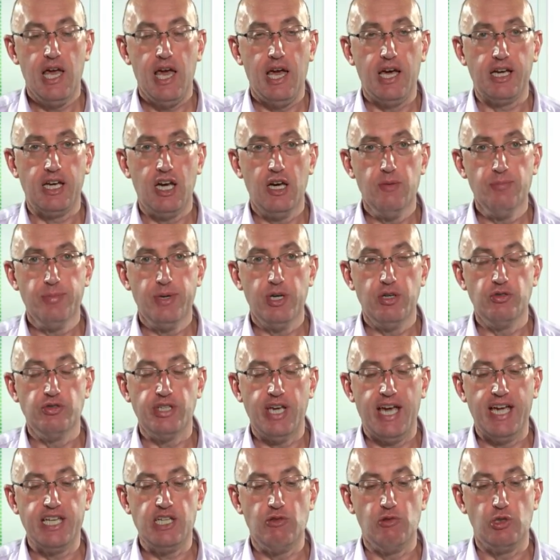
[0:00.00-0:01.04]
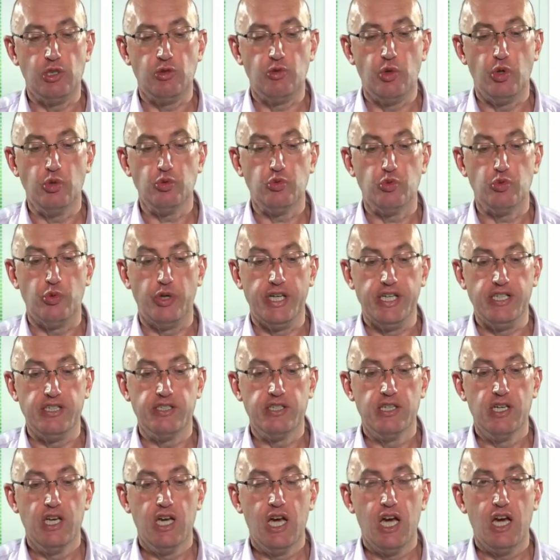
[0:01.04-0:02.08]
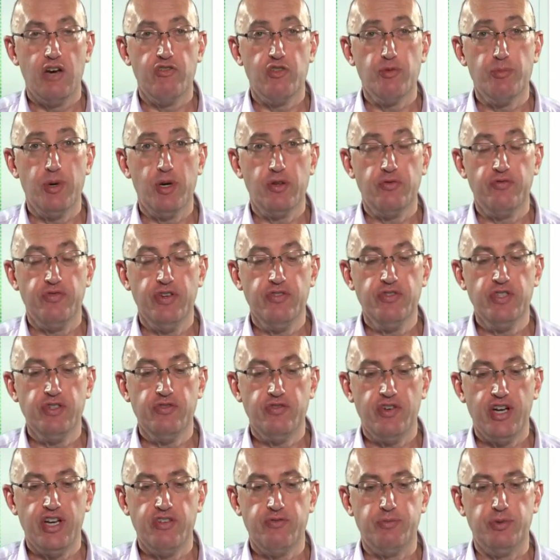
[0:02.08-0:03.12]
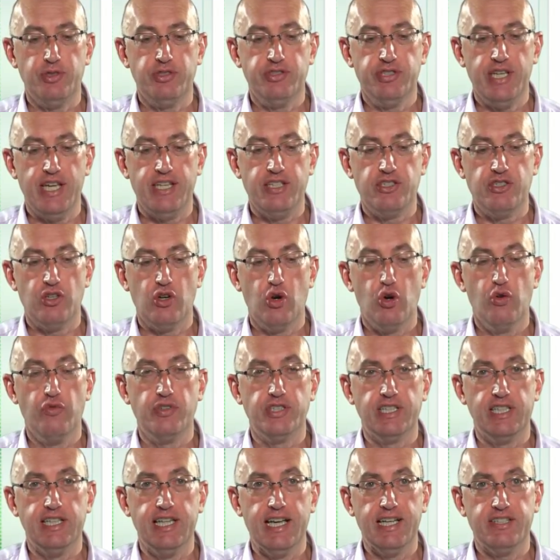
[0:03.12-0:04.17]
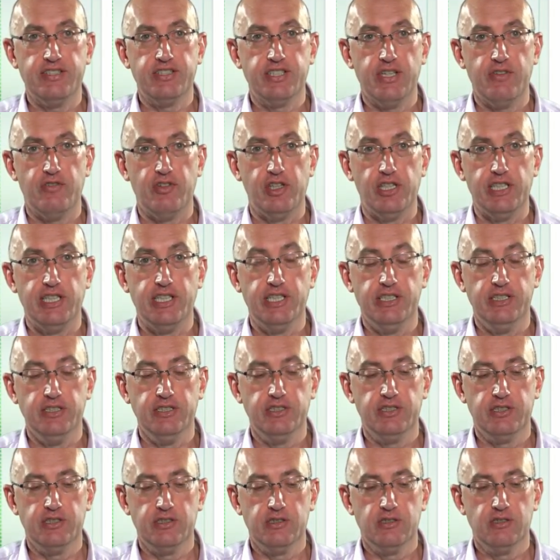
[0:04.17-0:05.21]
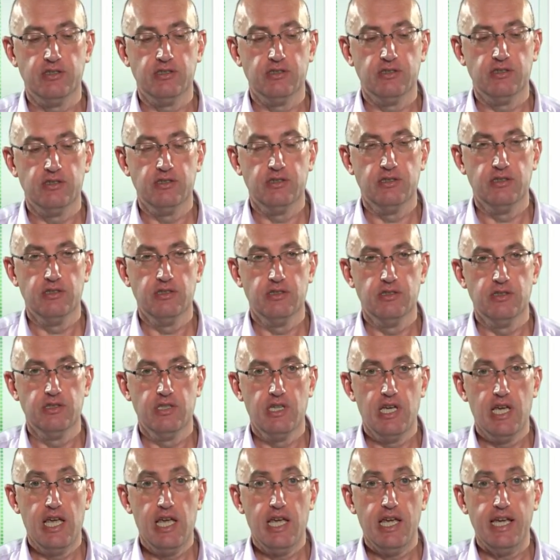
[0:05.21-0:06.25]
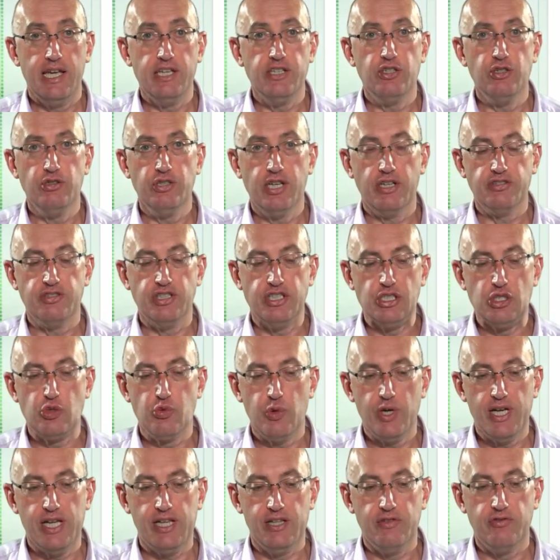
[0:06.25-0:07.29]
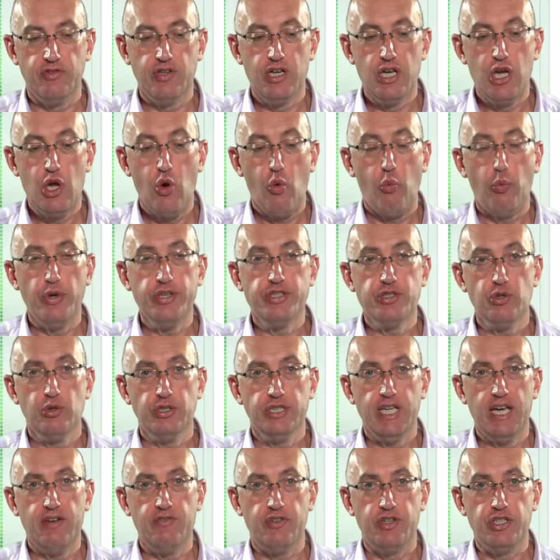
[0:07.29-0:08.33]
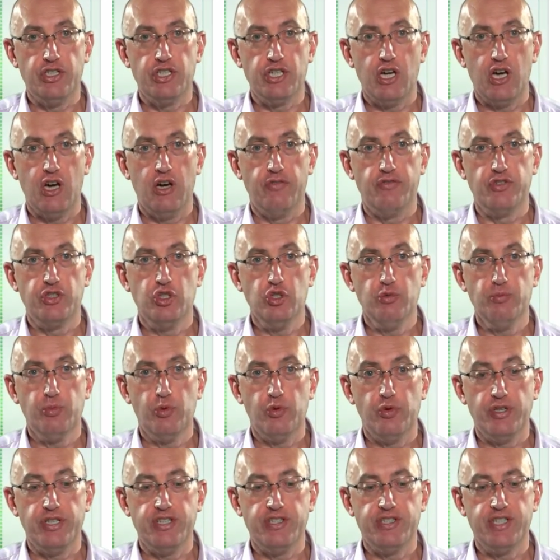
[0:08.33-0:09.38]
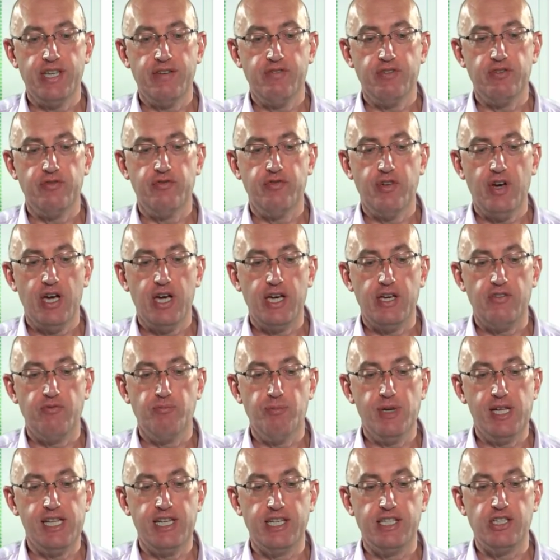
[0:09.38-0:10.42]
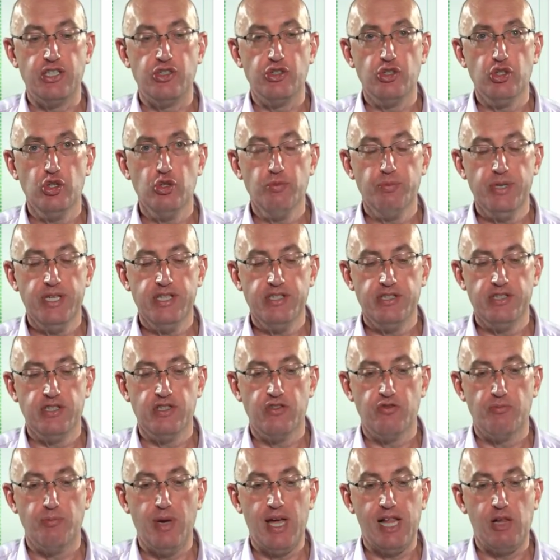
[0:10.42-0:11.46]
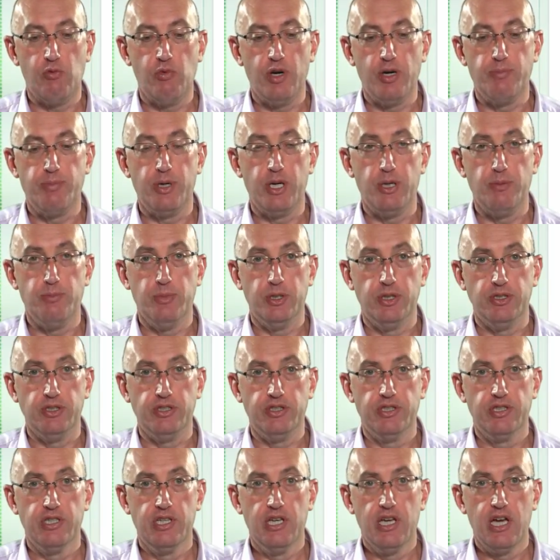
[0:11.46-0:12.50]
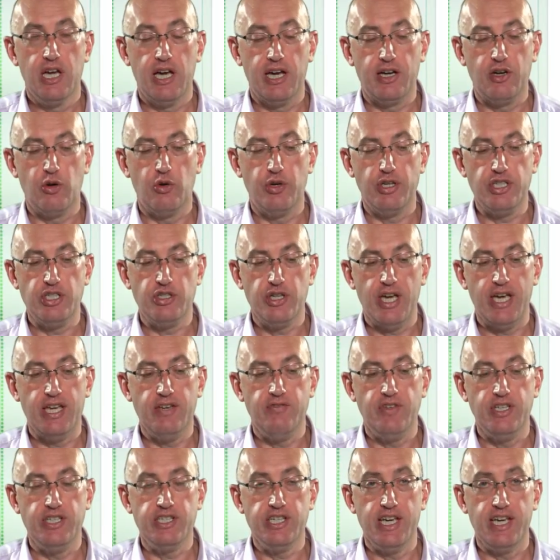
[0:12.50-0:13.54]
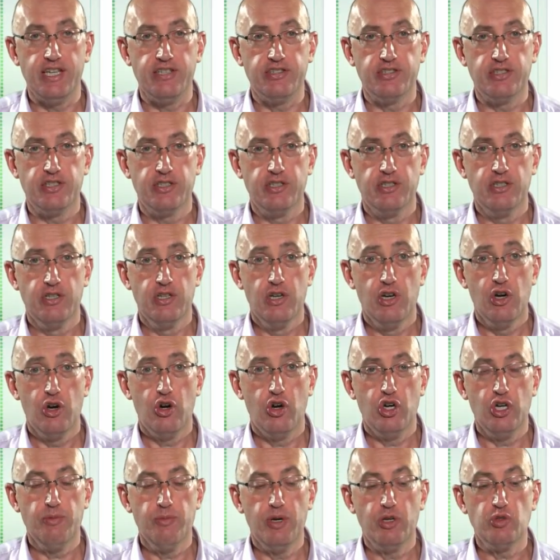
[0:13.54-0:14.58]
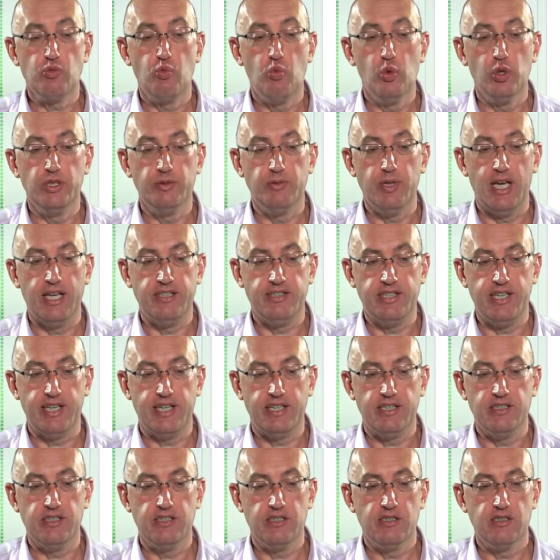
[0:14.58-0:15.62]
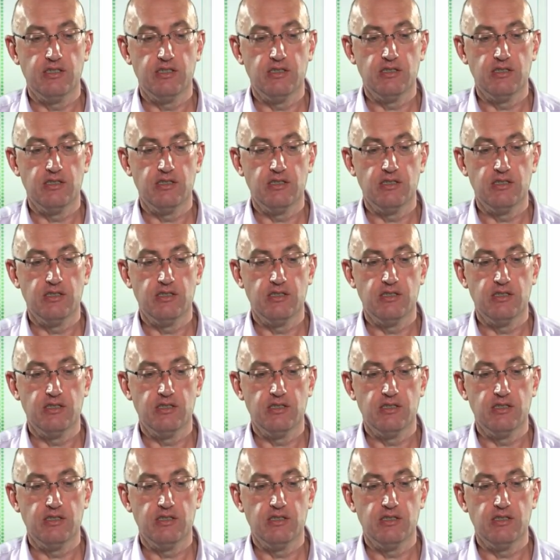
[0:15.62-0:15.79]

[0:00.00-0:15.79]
a compound annual growth rate of about 55% over the last several years. In 2012, we saw an average of 2.75 million new pieces of malware per month, according to AV-Test, or about one a second.